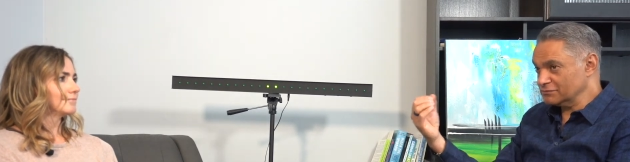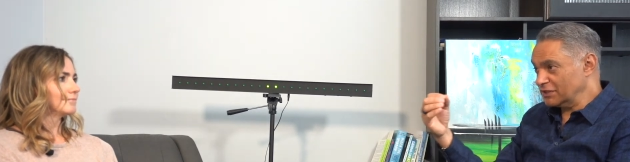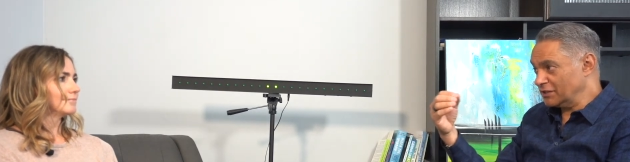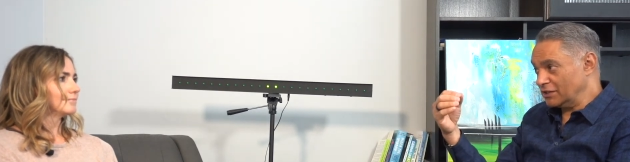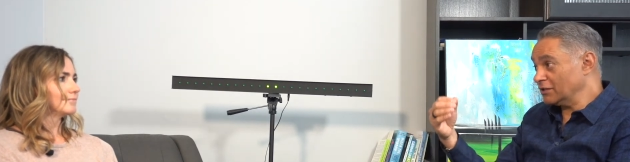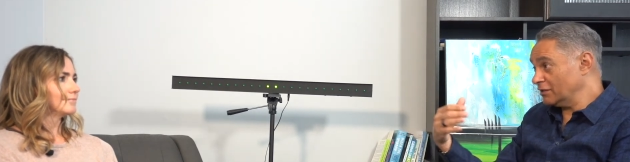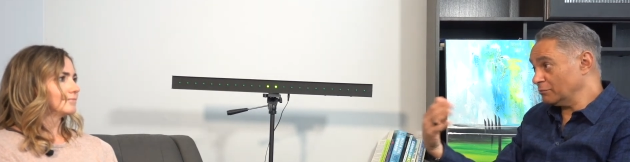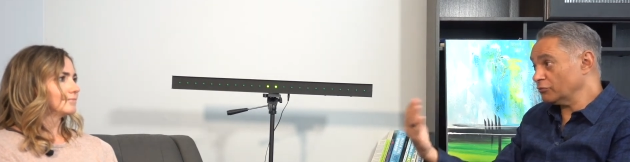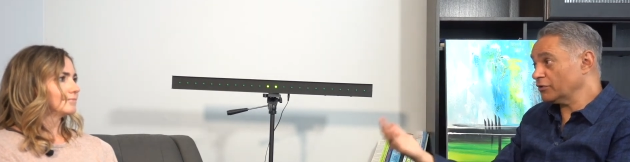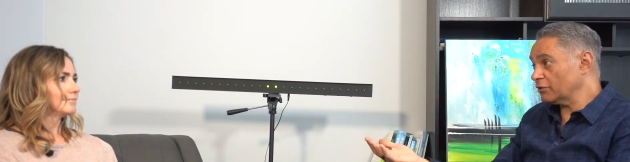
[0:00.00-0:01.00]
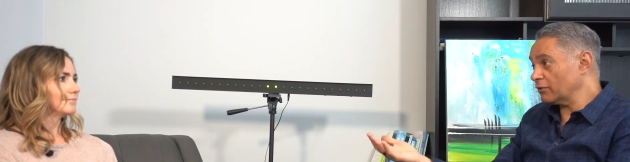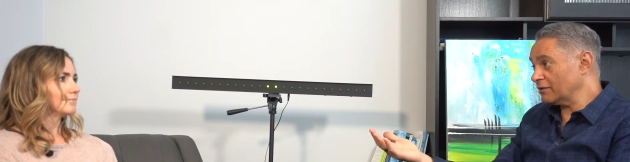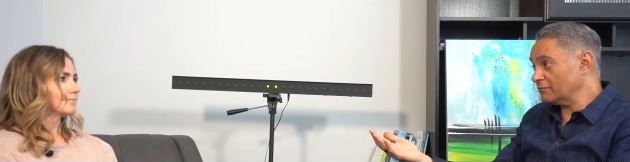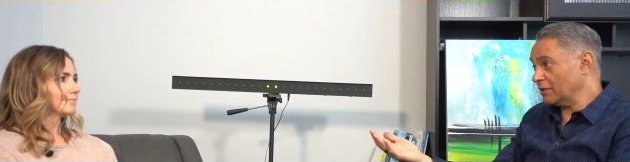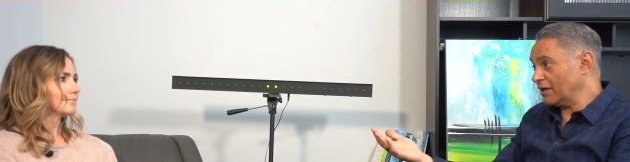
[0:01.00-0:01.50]
Speaker 1: in, in a pretty
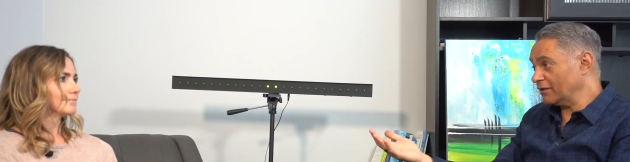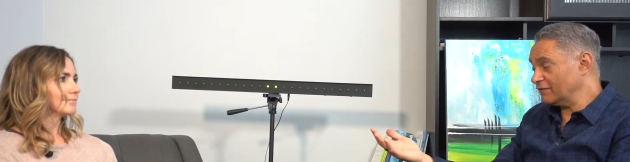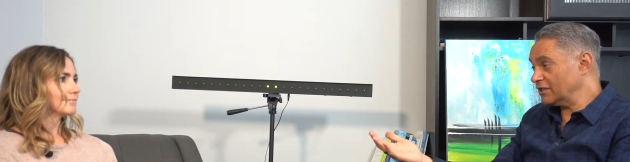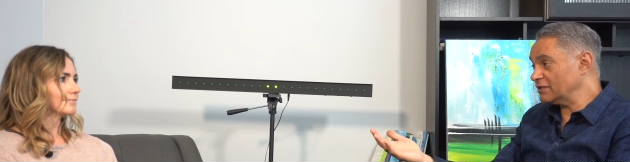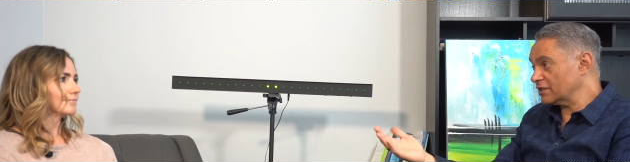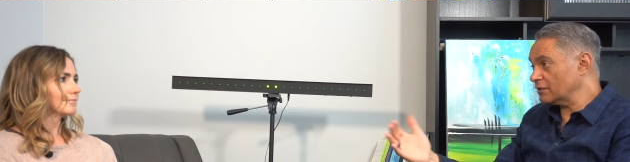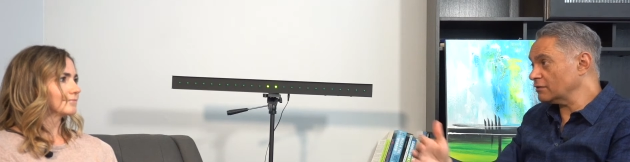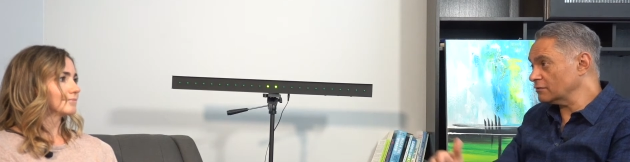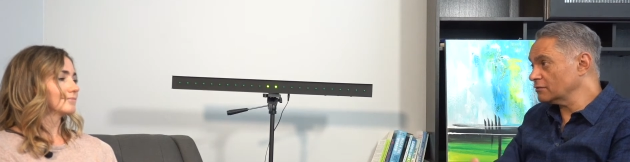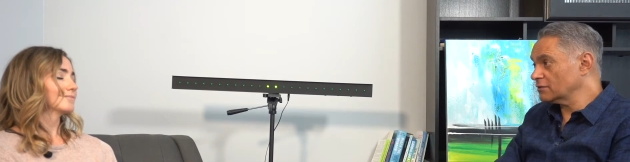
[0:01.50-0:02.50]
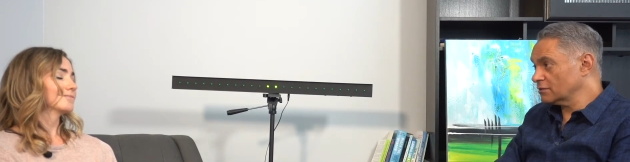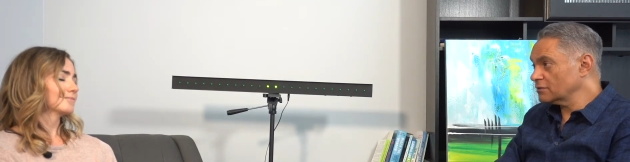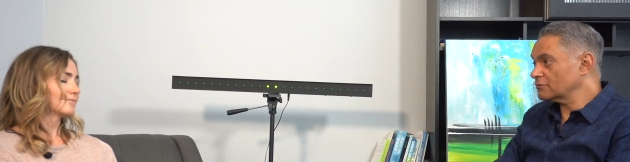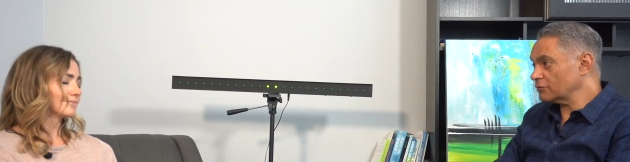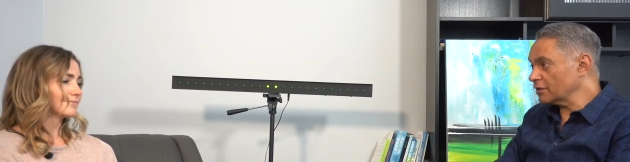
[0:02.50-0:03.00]
great amount of detail, mm-hmm.
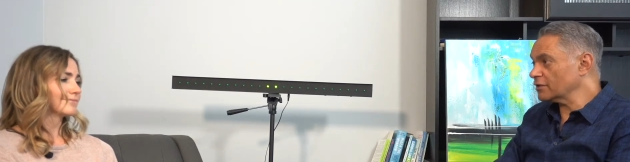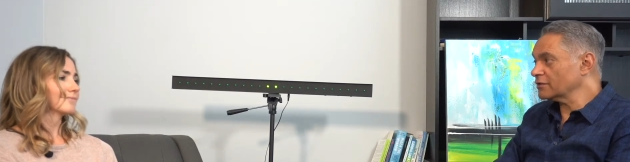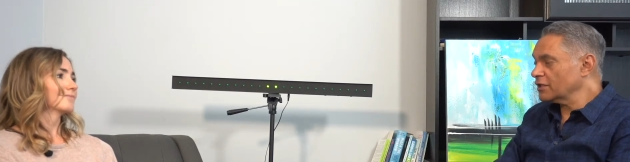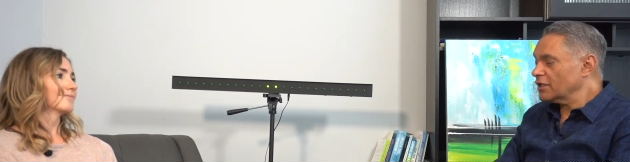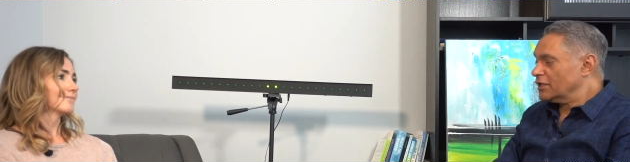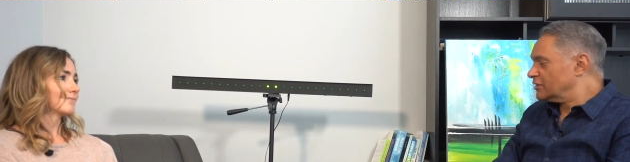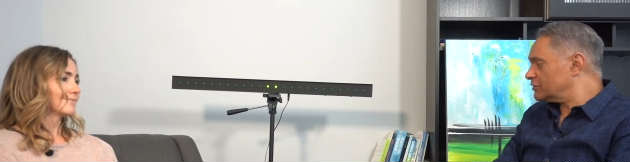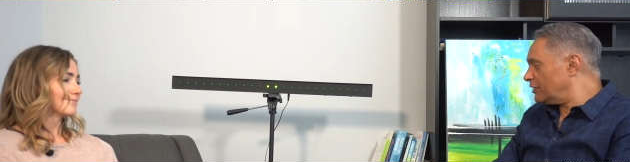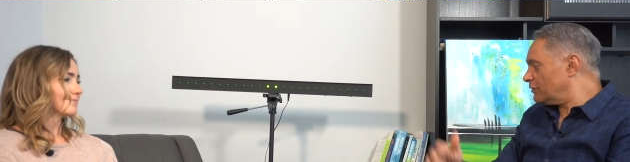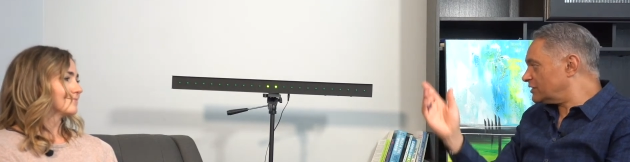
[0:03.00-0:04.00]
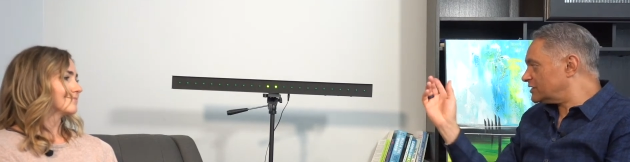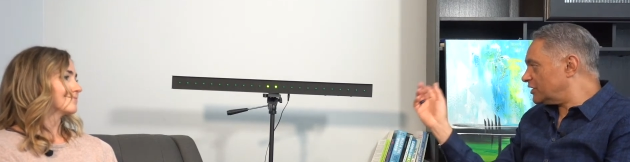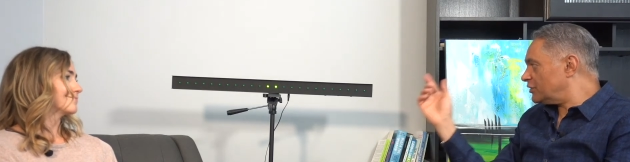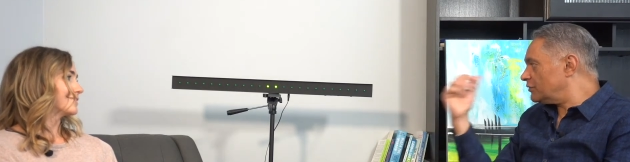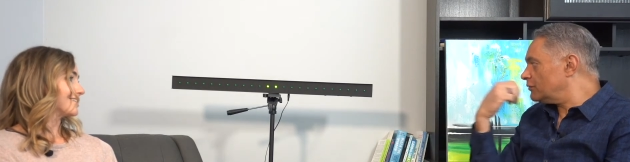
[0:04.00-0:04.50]
right? So I noticed
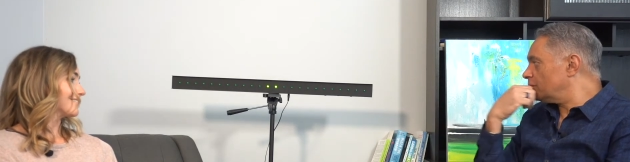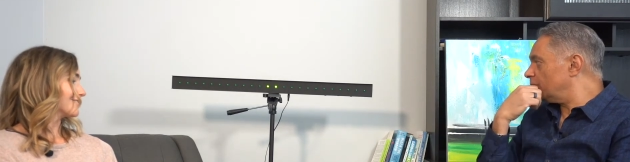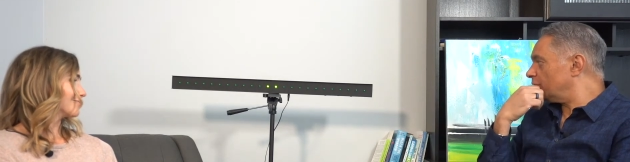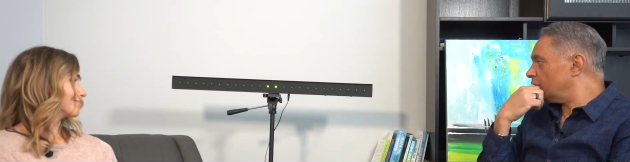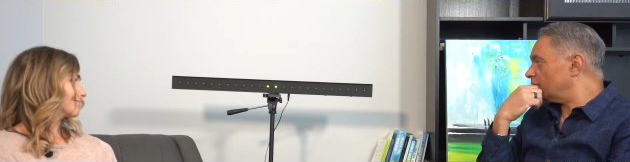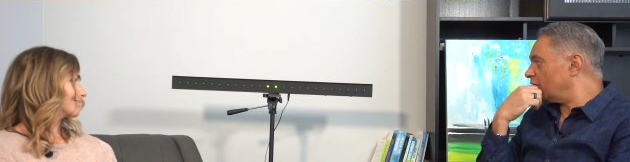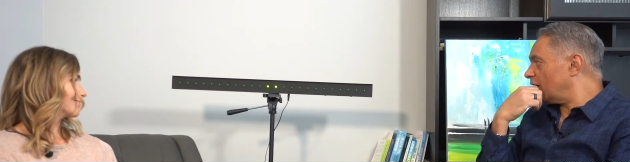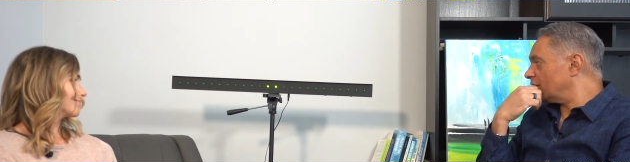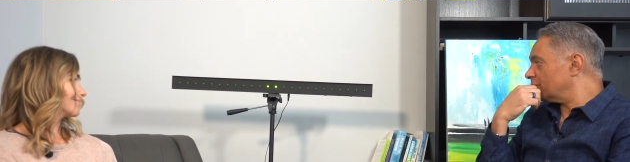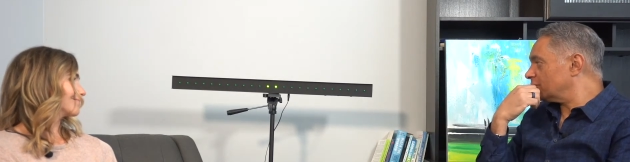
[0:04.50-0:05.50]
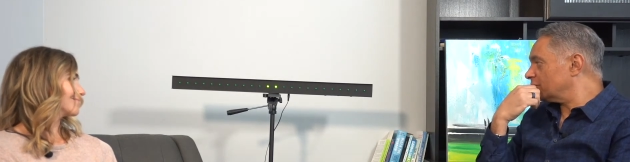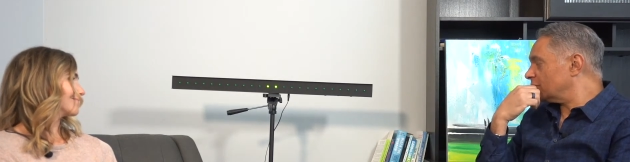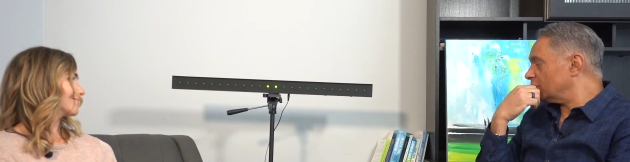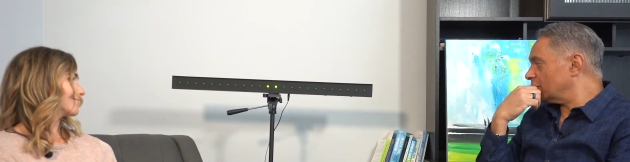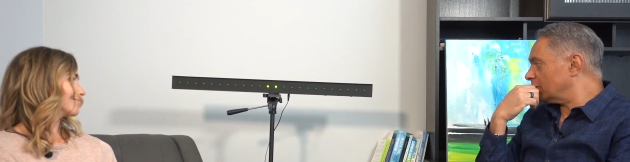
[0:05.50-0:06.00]
that you you've got
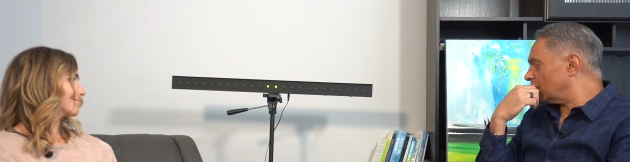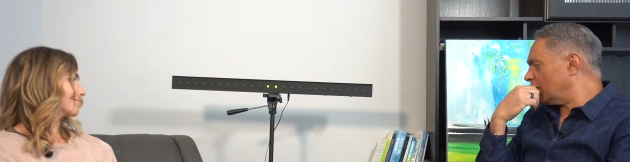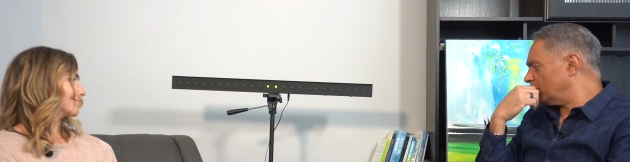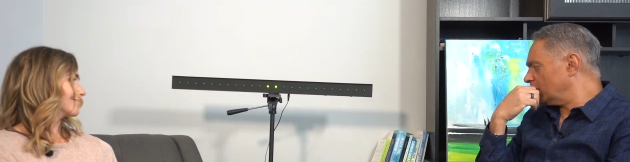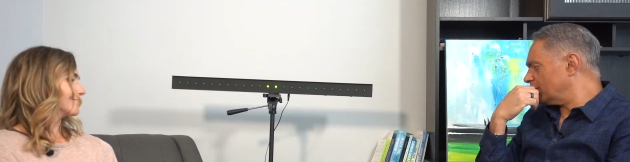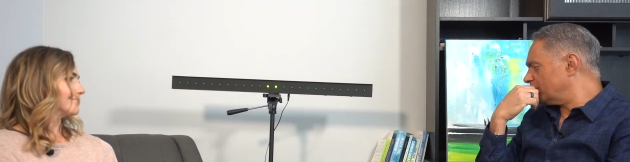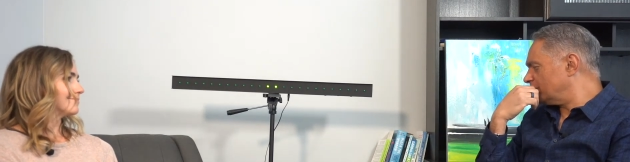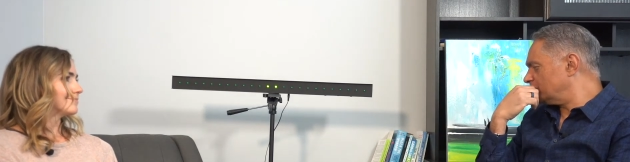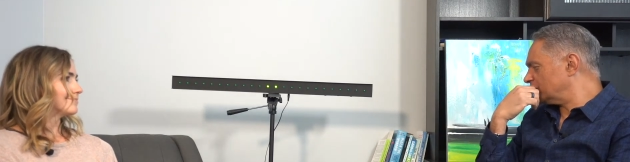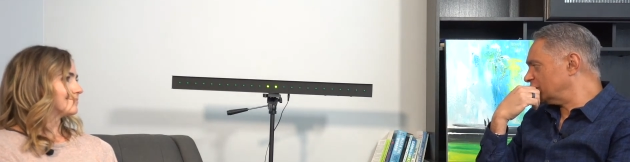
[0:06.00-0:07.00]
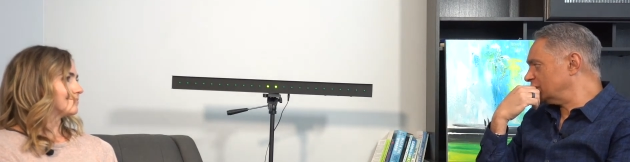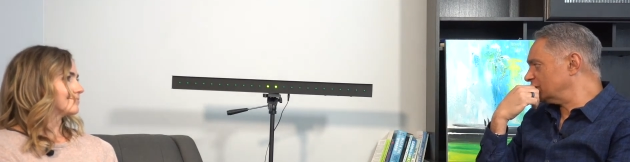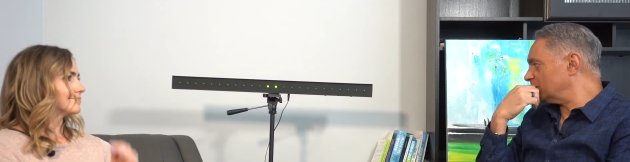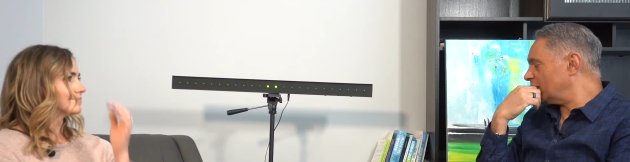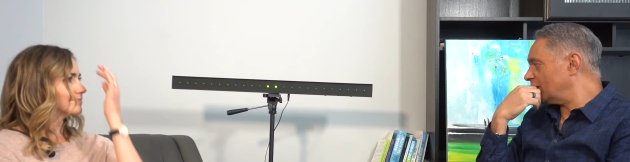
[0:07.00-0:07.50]
a couple of
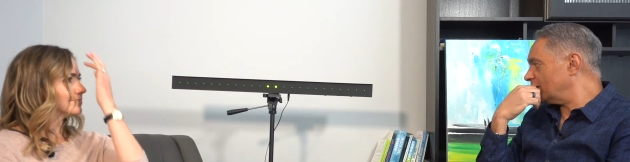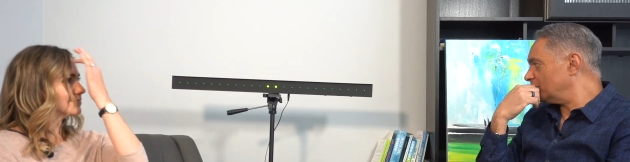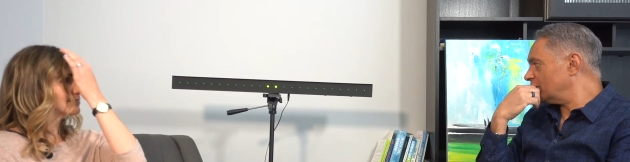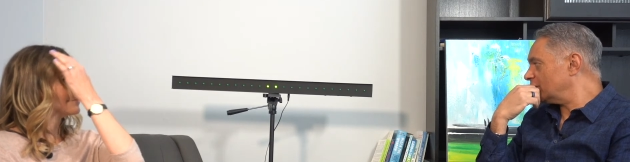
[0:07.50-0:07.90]
machines behind me